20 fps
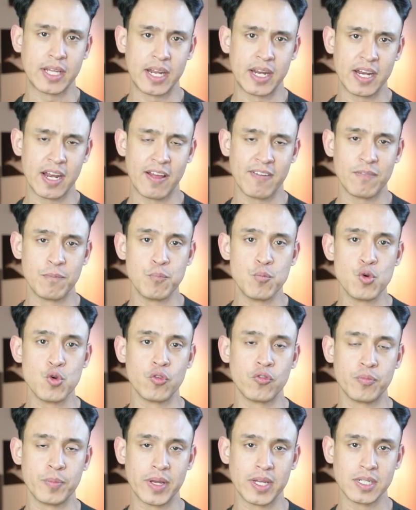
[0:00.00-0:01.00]
get enough
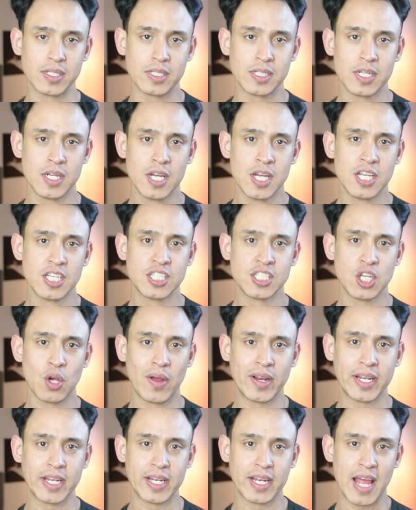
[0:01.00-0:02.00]
movement. So
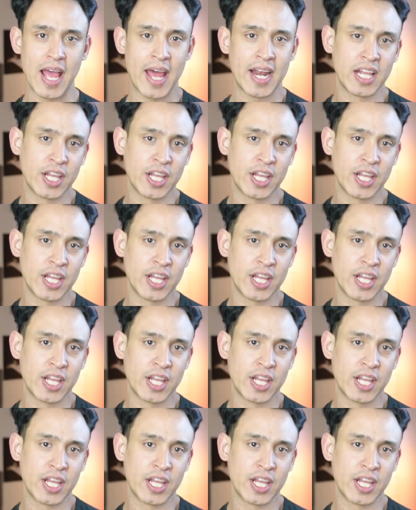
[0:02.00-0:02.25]
I needed to add